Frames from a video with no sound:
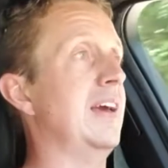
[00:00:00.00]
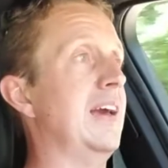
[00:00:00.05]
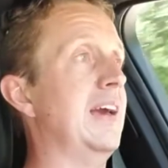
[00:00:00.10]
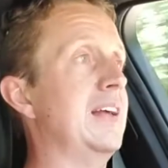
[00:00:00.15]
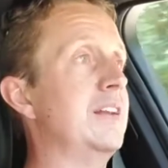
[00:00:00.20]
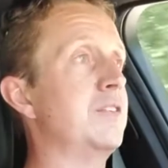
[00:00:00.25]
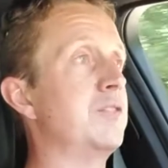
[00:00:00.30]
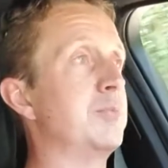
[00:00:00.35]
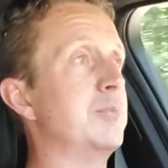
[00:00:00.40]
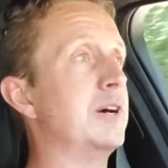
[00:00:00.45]

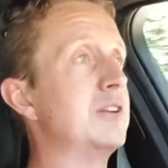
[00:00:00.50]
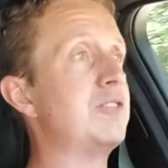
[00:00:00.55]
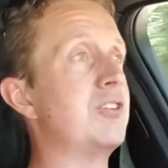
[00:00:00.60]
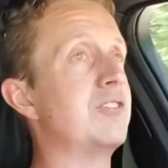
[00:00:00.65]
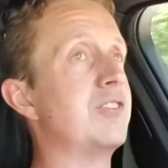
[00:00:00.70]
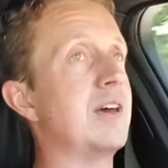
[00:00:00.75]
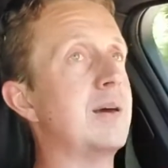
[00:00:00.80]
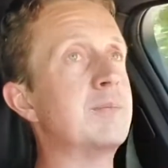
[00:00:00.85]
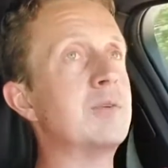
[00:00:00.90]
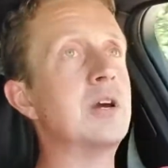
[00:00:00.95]
And as much as
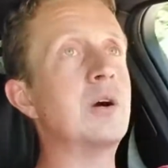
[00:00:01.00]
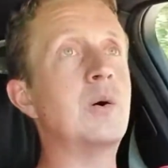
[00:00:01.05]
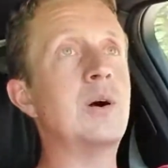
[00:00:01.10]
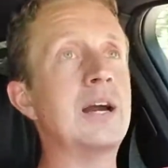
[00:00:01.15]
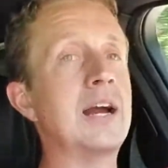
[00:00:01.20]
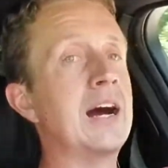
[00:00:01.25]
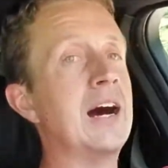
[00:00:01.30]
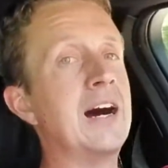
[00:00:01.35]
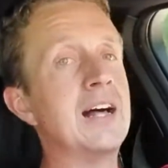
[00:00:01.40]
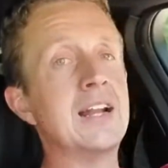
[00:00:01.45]
I'm
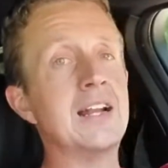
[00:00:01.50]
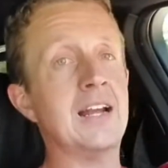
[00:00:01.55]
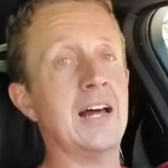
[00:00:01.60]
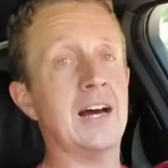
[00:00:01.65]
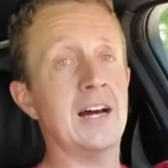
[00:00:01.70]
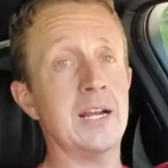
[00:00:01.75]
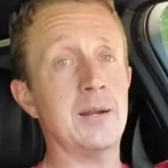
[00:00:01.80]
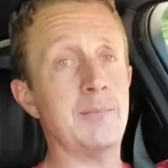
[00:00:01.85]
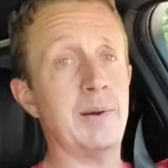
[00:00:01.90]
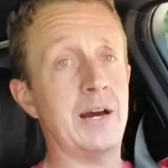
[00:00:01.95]
going on and
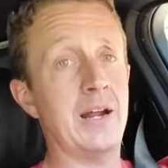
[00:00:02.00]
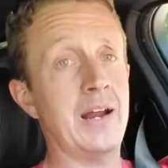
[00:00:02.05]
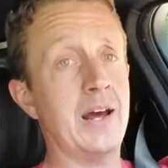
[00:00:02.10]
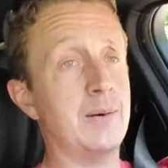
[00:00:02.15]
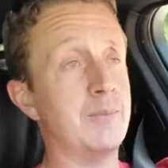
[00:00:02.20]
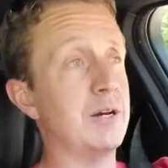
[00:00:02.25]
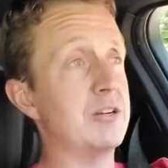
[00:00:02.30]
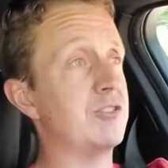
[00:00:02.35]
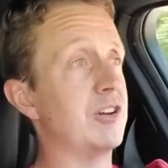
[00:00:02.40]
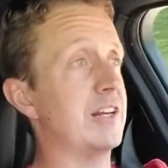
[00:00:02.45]
on about how
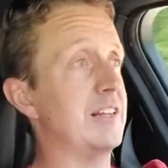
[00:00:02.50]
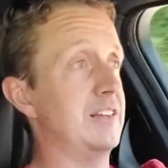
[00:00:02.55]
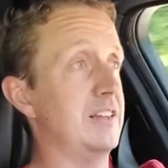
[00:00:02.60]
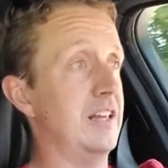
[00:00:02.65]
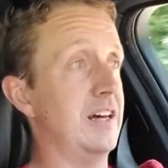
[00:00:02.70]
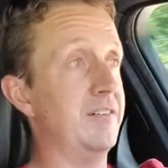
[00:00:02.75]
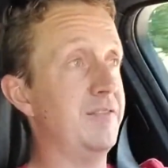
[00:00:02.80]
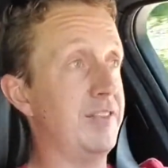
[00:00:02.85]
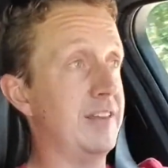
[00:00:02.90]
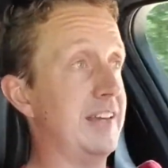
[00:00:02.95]
much I
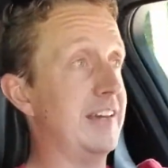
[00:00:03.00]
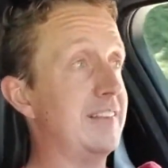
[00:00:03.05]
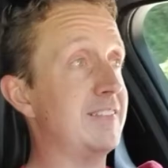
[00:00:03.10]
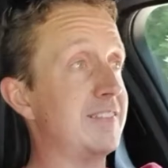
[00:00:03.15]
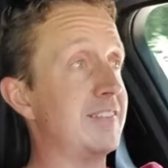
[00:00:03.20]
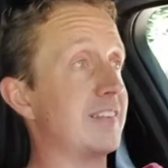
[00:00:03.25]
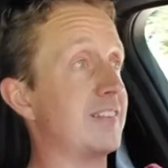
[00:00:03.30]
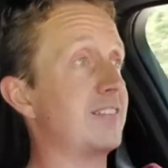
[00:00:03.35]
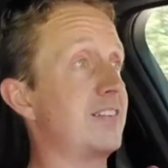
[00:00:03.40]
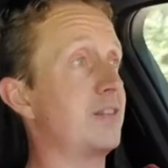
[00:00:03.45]
love the
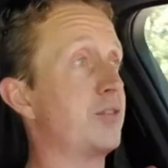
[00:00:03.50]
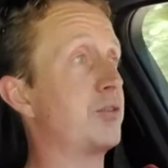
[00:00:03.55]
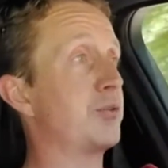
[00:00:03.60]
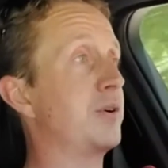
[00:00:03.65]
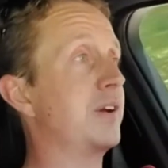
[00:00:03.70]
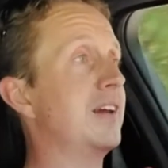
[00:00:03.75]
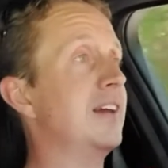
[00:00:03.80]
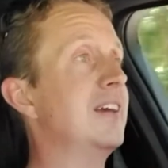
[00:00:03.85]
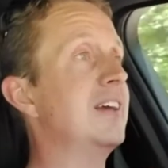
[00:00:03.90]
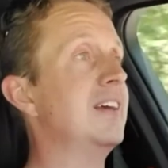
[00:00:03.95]

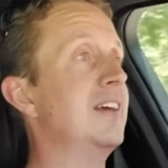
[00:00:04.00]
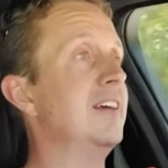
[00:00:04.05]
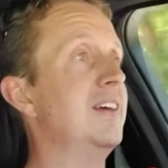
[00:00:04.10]
N63